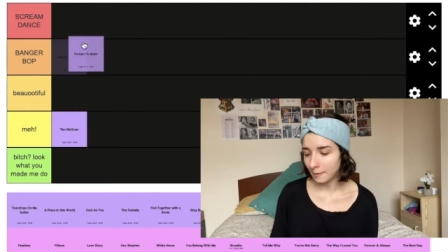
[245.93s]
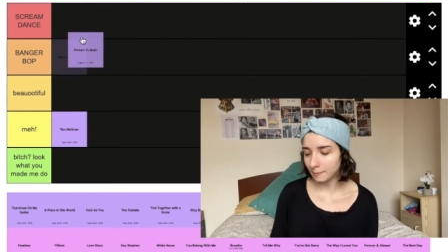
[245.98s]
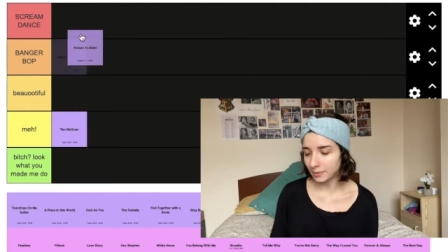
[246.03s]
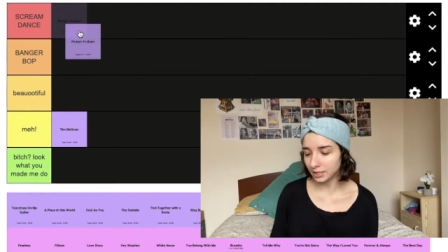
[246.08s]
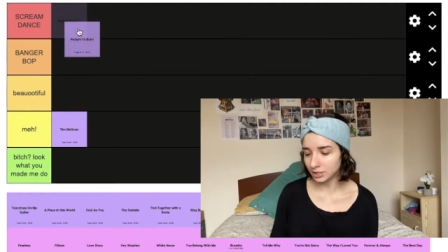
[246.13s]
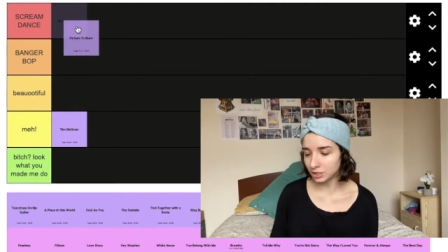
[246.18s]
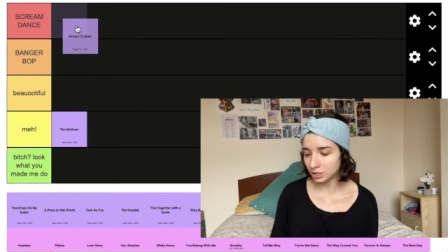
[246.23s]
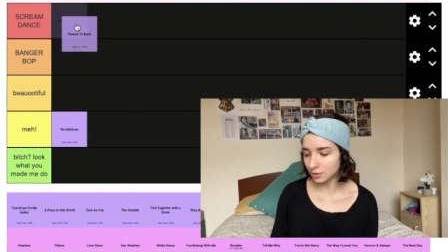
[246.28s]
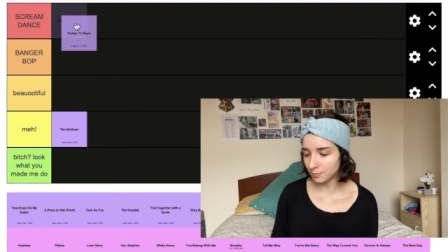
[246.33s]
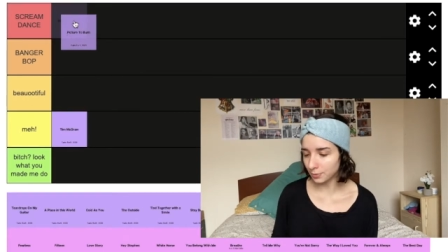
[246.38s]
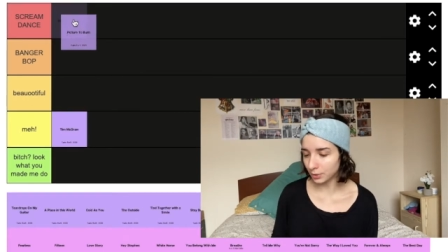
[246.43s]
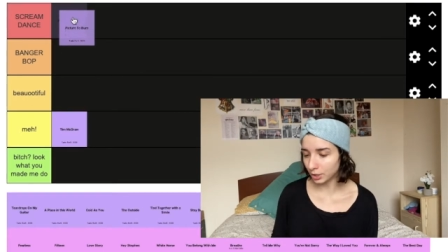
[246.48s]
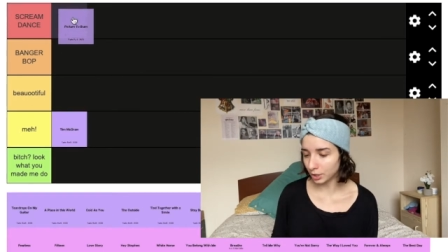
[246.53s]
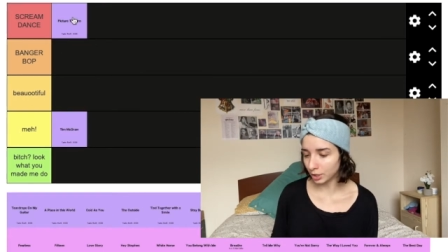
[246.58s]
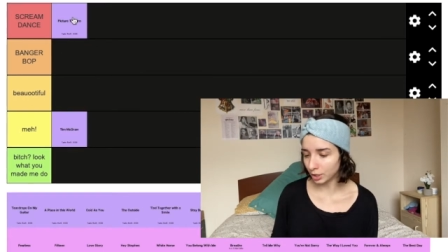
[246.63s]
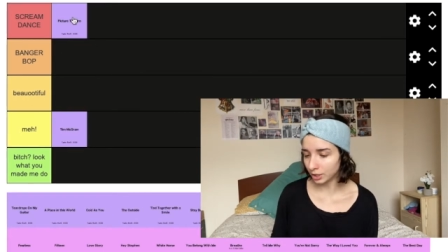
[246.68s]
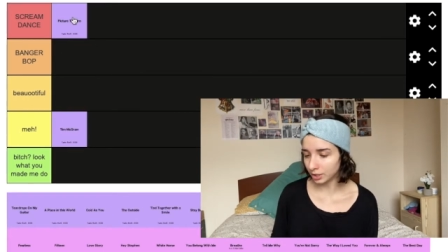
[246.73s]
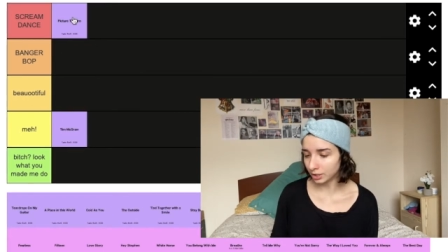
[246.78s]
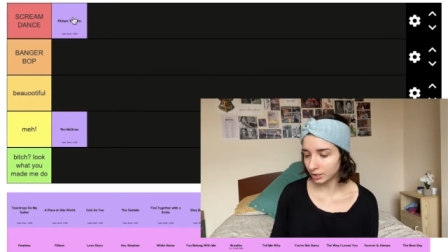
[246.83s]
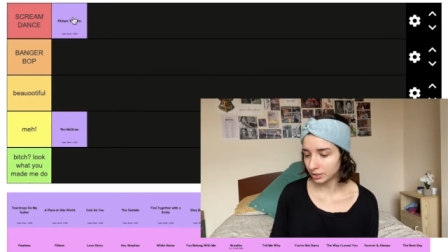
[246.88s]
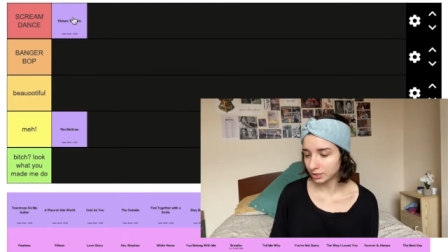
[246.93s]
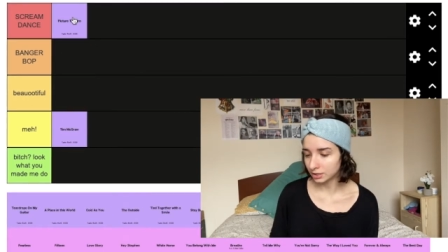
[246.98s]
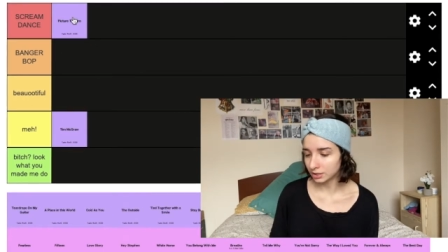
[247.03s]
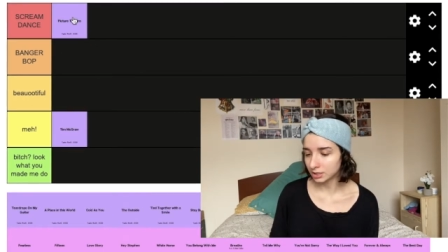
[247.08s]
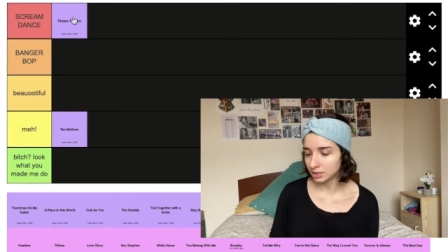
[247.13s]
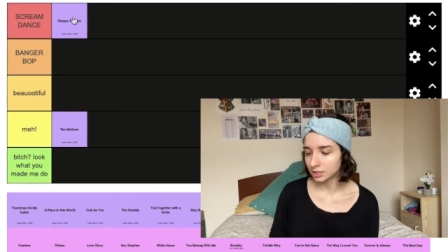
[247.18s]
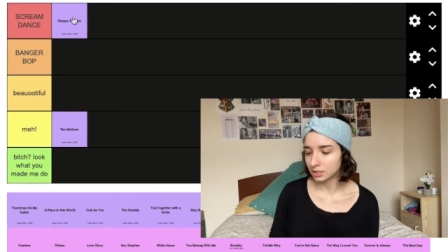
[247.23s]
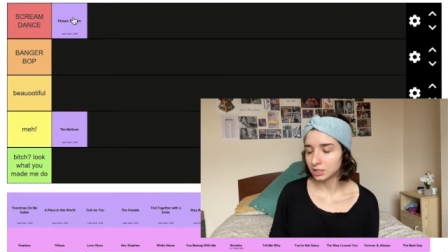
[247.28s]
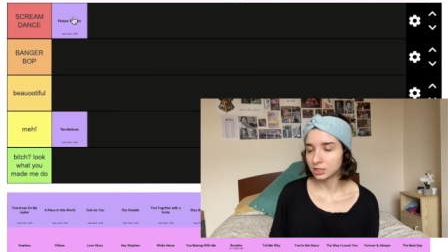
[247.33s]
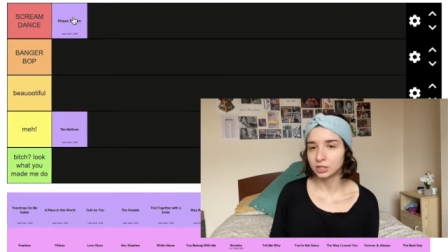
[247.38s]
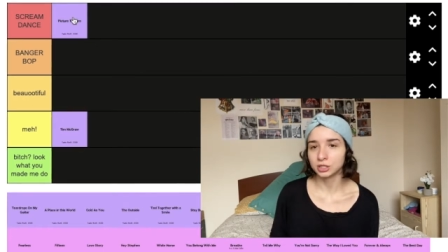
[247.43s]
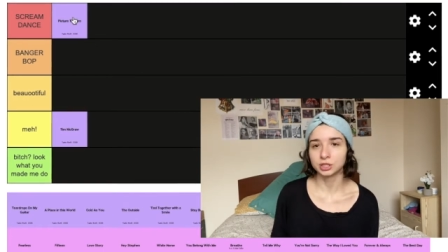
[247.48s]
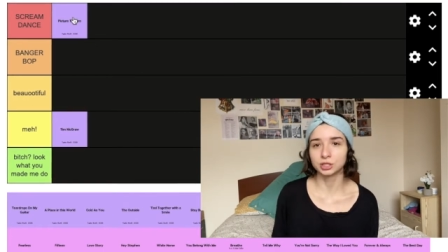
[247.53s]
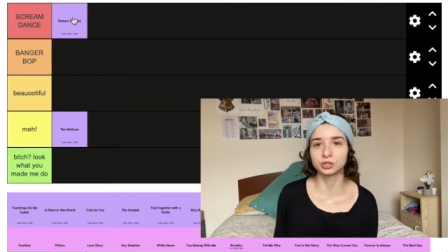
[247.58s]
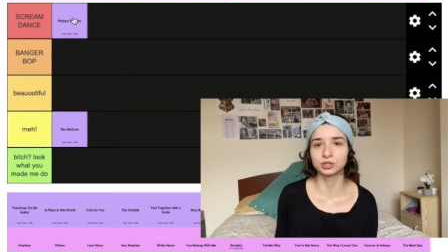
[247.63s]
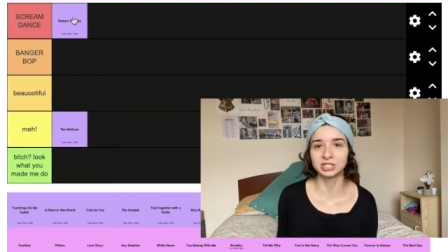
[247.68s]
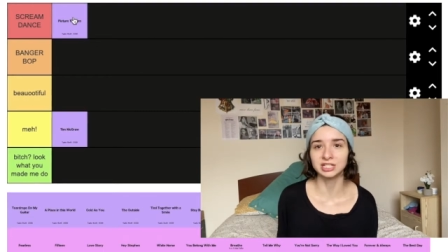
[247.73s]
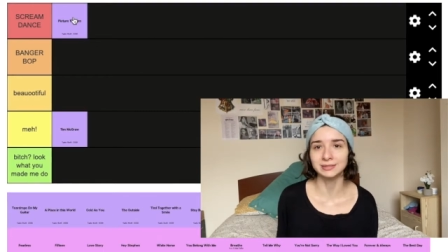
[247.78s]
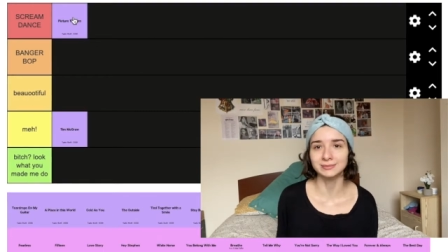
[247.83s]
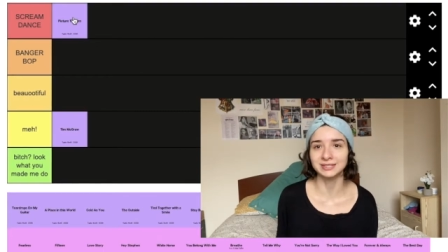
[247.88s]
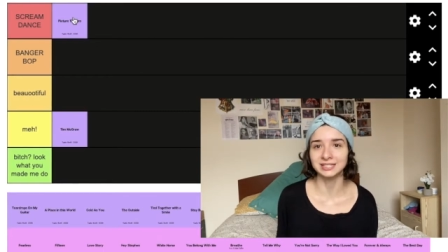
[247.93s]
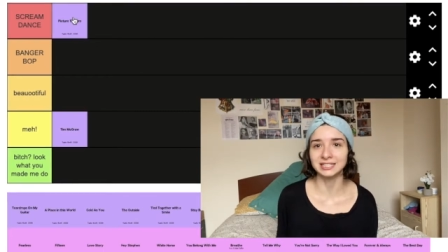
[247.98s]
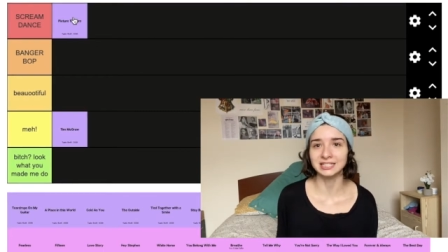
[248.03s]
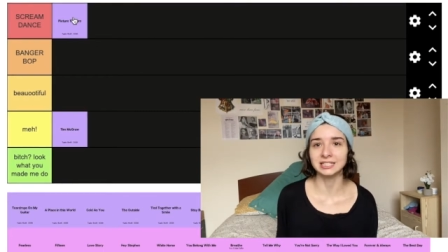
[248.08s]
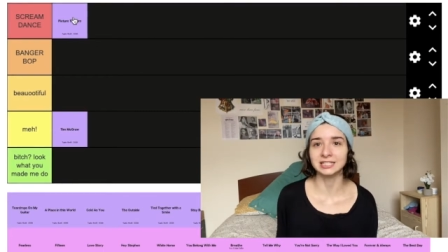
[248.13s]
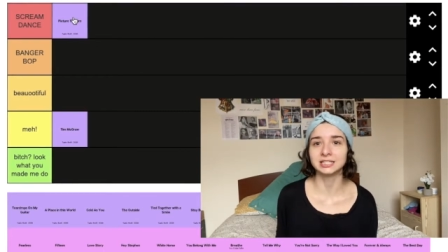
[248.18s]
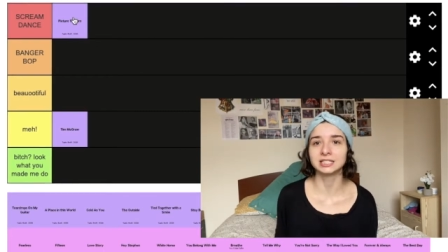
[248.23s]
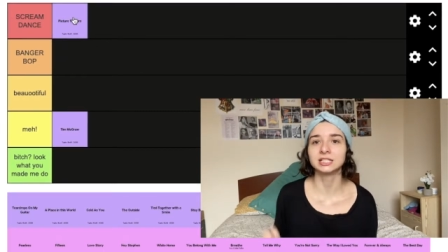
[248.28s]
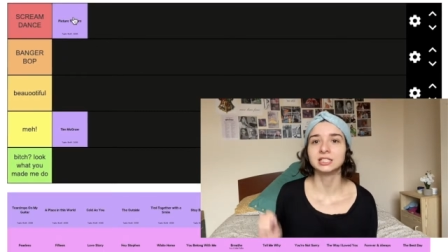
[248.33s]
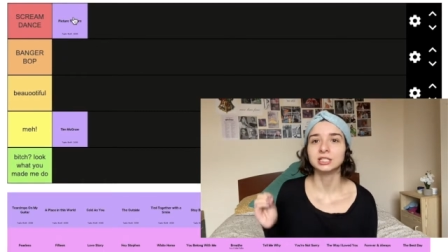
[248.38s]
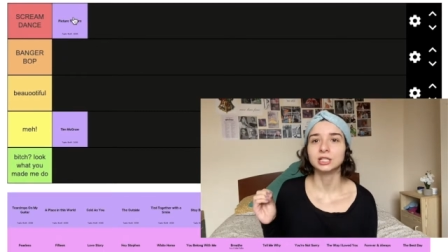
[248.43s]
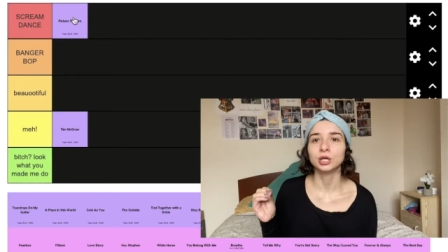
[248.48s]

Picture to burn, scream dance.